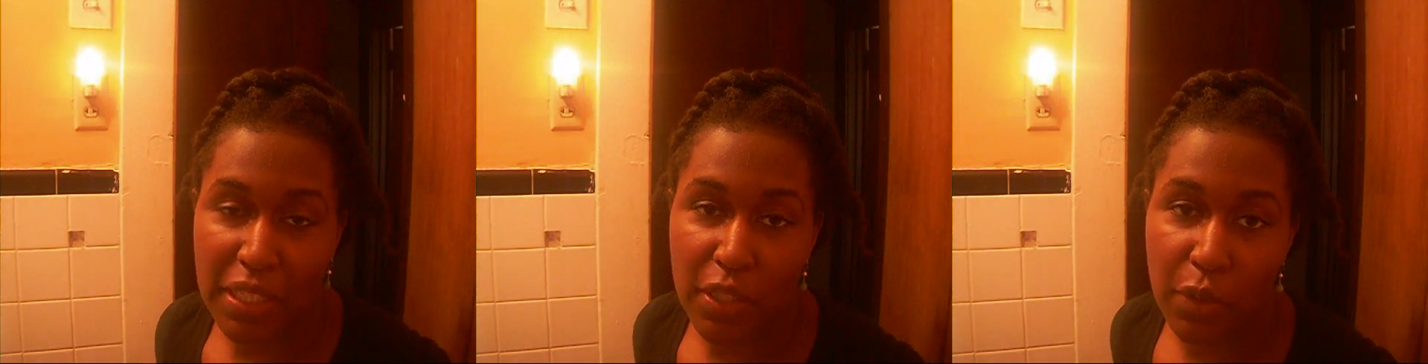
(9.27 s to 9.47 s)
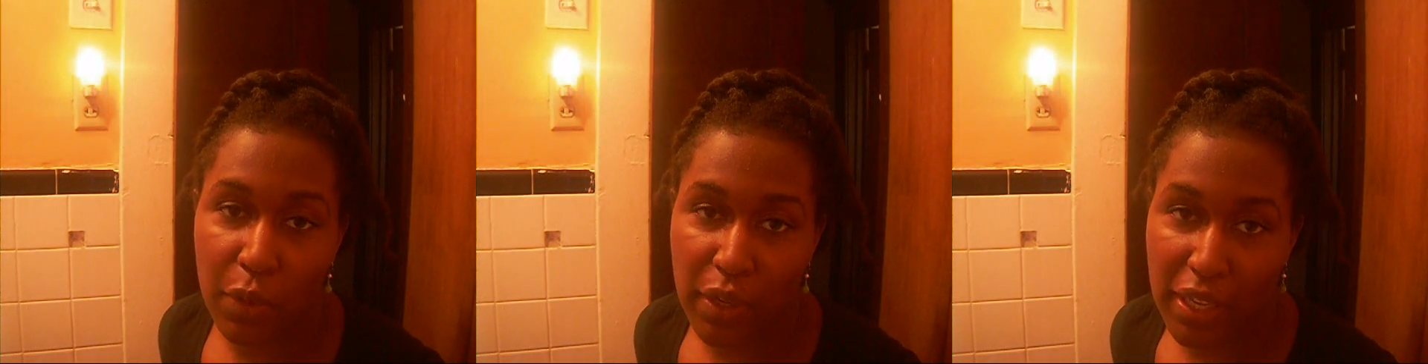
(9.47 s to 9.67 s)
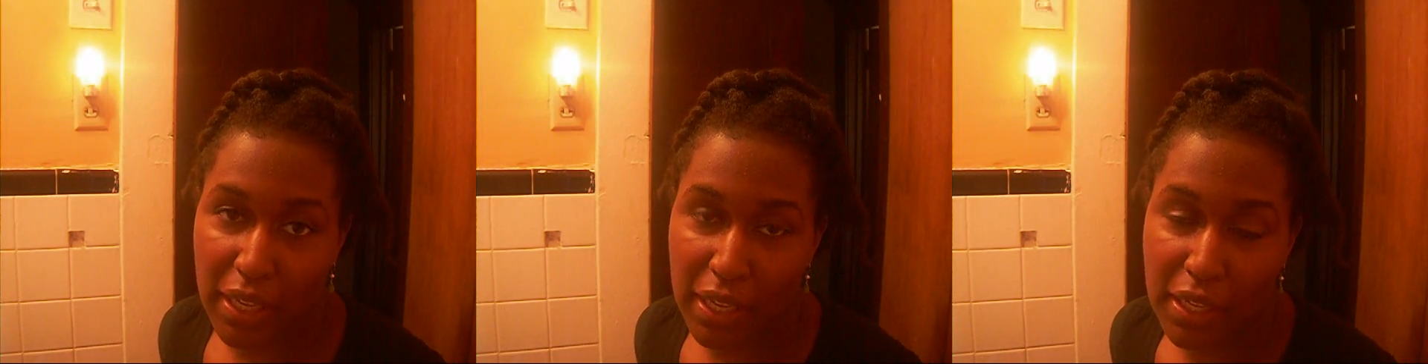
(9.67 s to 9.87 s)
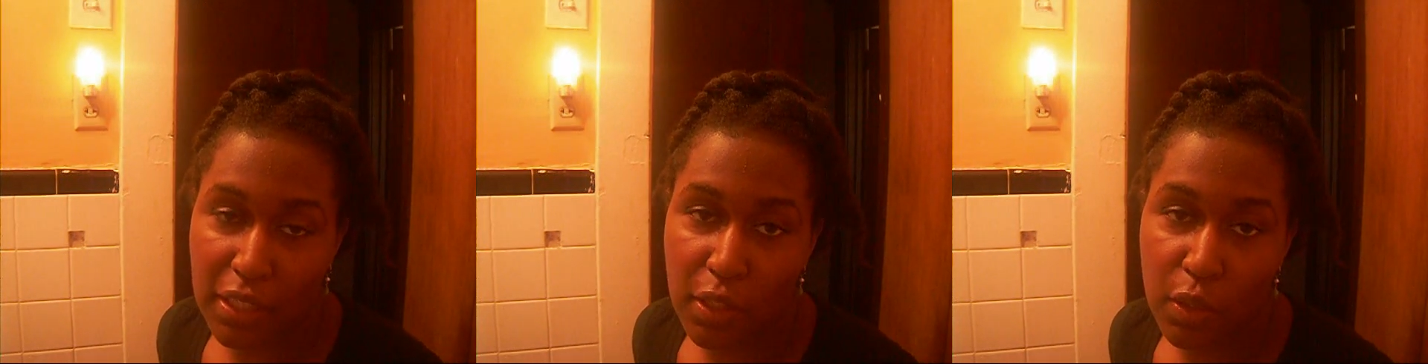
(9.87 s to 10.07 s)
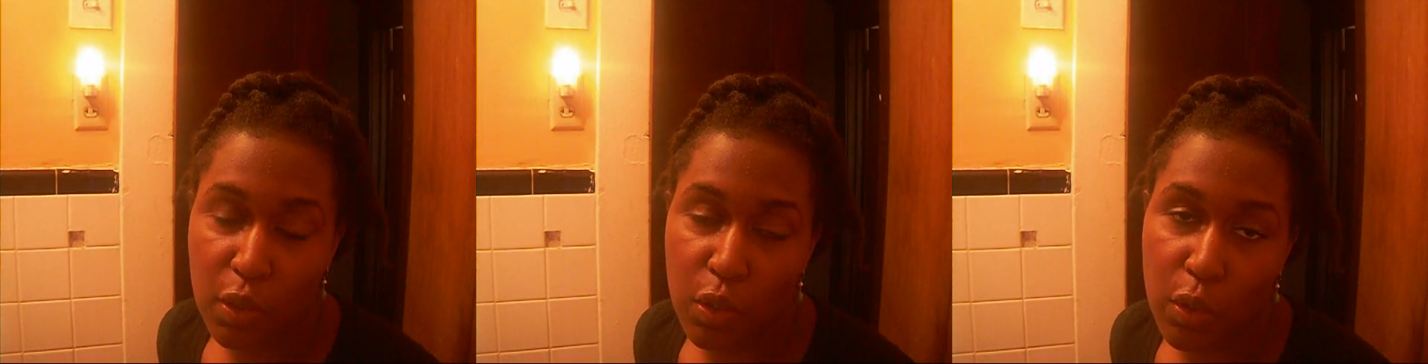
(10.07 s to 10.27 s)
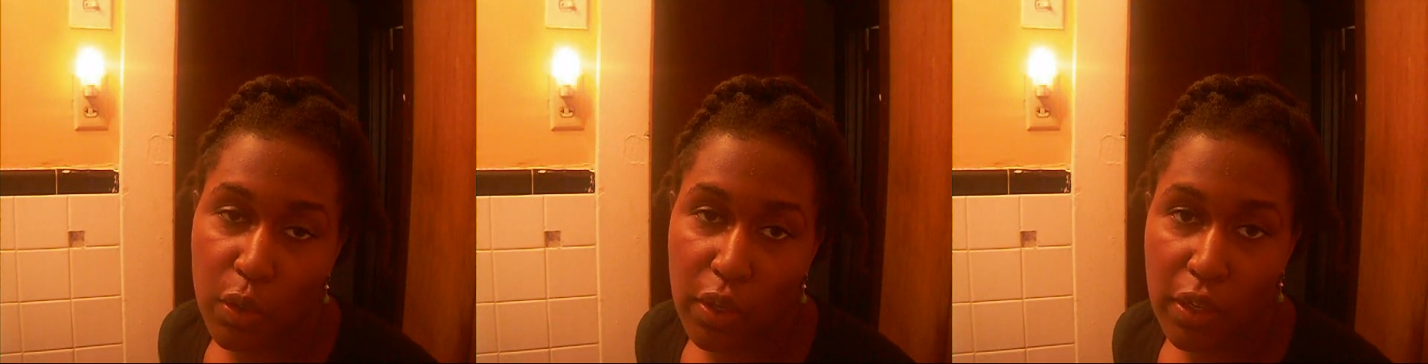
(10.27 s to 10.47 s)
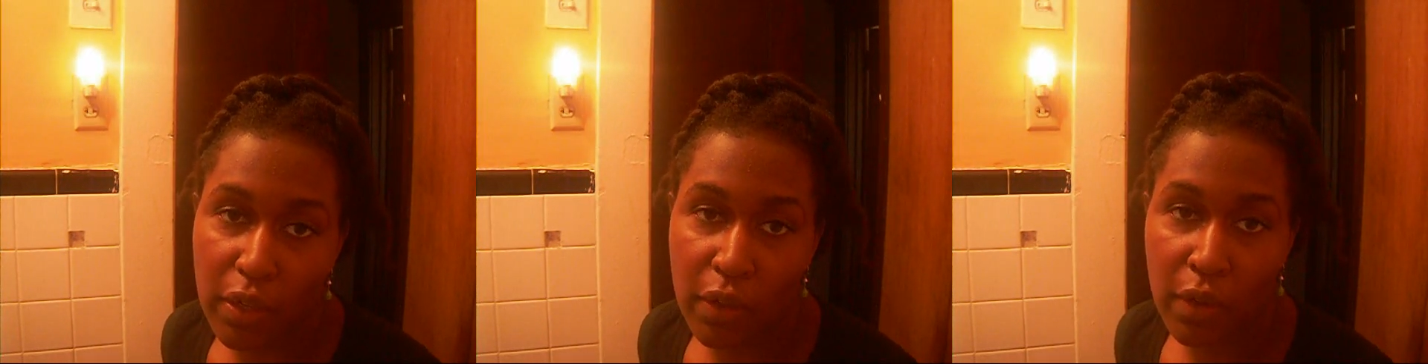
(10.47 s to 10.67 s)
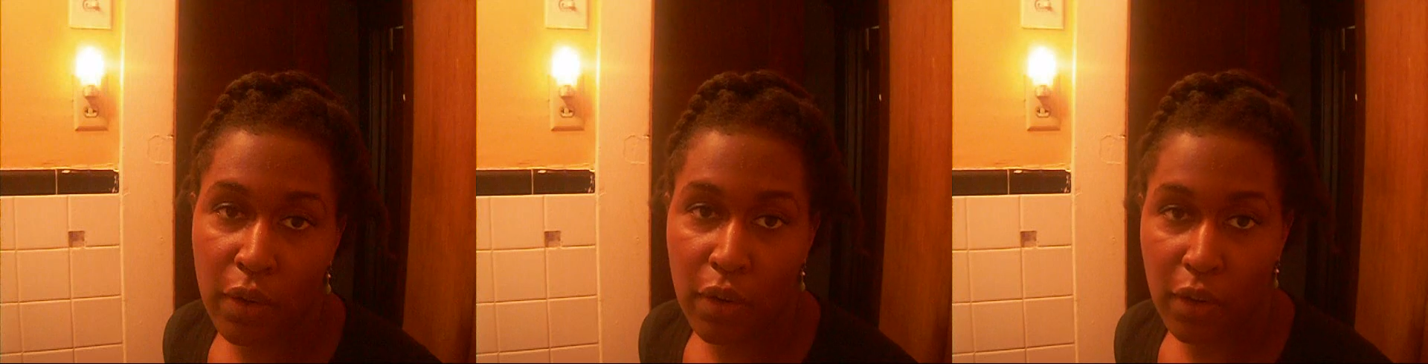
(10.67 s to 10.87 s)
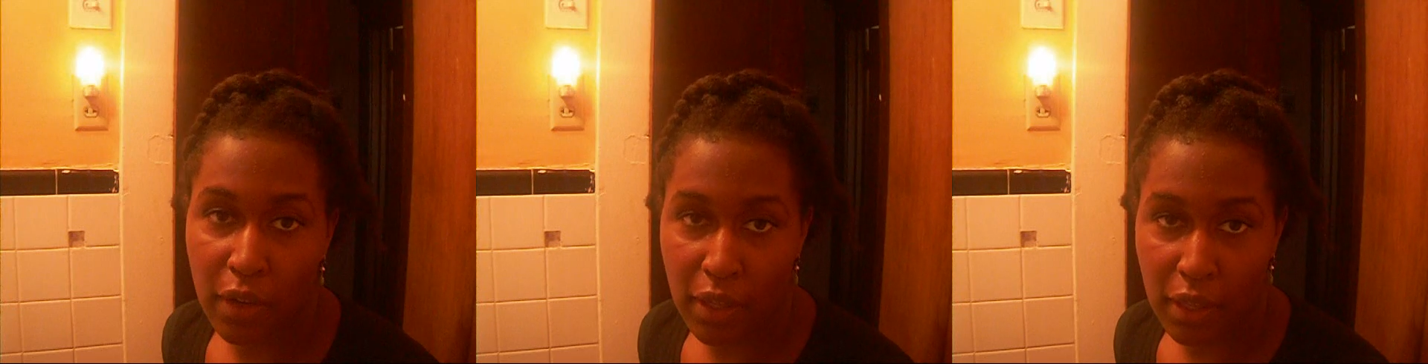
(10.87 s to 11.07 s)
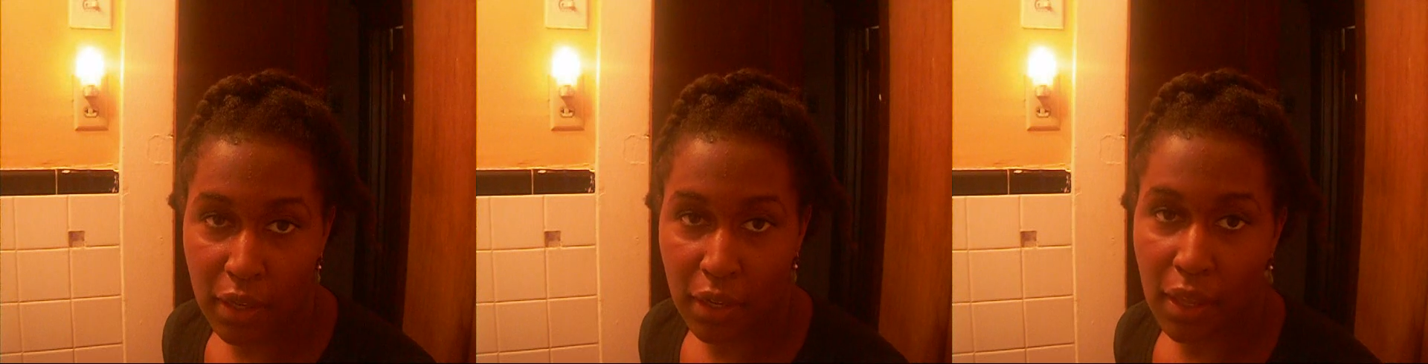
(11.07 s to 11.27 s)
doing a tutorial
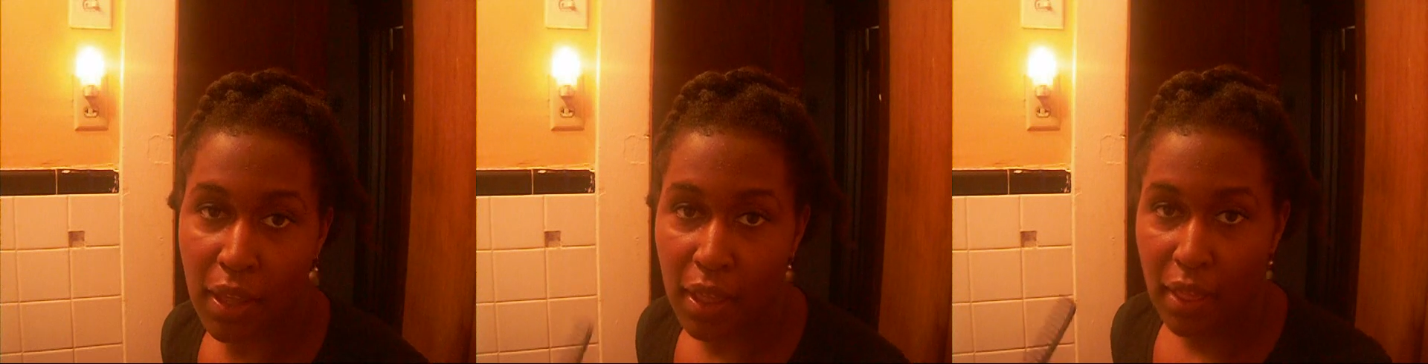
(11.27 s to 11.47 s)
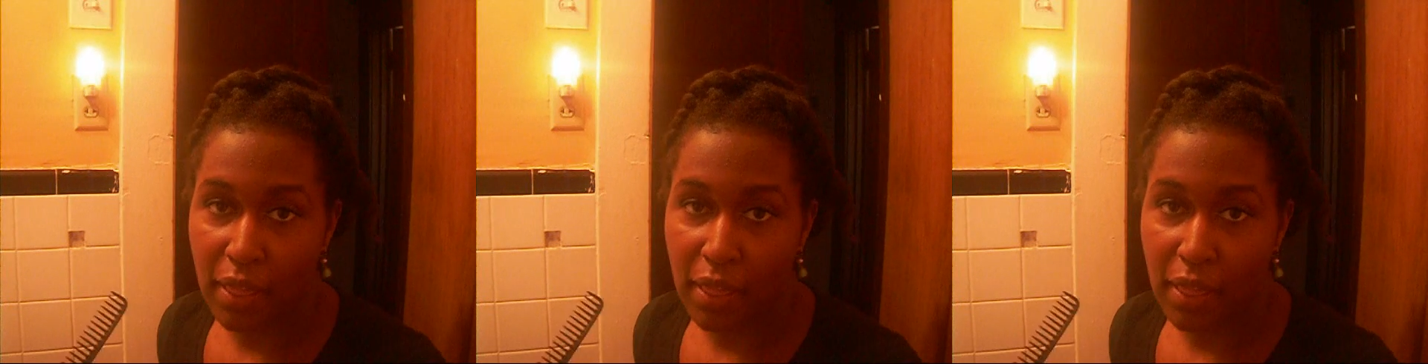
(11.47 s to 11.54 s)
on